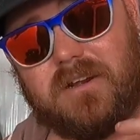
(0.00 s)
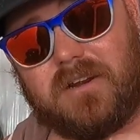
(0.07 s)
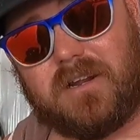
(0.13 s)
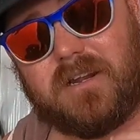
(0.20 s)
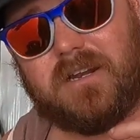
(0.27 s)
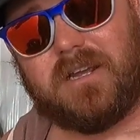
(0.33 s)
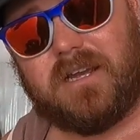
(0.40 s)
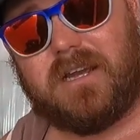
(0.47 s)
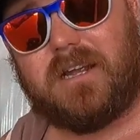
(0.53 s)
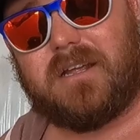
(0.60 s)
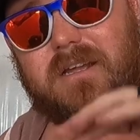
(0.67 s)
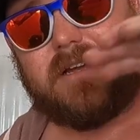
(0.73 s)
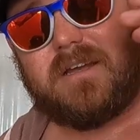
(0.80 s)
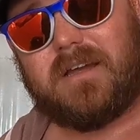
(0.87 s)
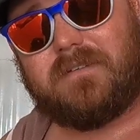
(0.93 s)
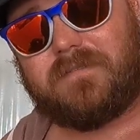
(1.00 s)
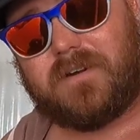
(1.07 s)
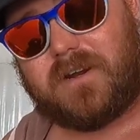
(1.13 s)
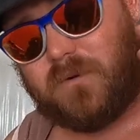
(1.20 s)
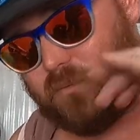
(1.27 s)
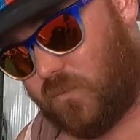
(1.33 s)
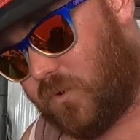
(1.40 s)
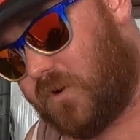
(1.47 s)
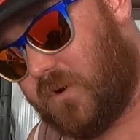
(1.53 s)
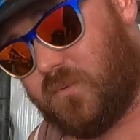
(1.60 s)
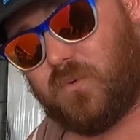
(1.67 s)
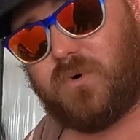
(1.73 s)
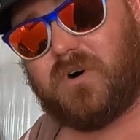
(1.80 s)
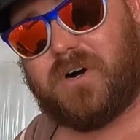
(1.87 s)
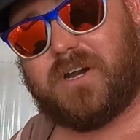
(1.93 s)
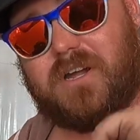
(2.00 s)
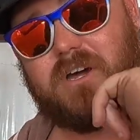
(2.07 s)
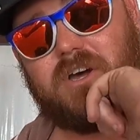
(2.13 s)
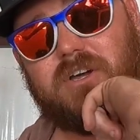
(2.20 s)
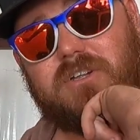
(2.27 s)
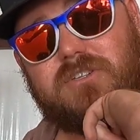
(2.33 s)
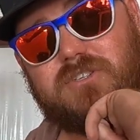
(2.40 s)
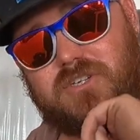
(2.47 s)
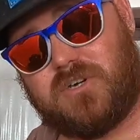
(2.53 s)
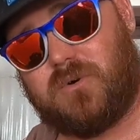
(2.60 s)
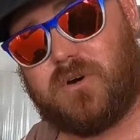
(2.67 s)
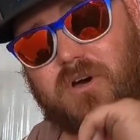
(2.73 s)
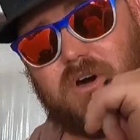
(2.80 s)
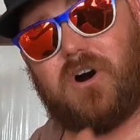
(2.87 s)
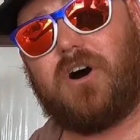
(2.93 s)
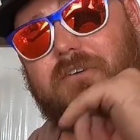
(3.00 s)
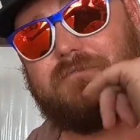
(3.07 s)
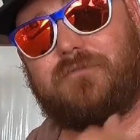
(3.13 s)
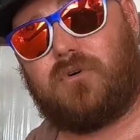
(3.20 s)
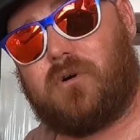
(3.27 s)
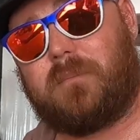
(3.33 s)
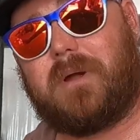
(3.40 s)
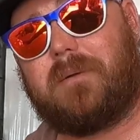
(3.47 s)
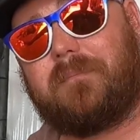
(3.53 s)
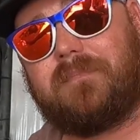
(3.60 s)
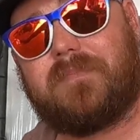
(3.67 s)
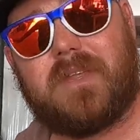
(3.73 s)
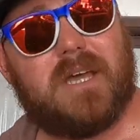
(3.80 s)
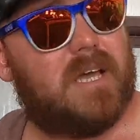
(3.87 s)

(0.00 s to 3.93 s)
you're gonna need a freaking 101 do-it-all foreman.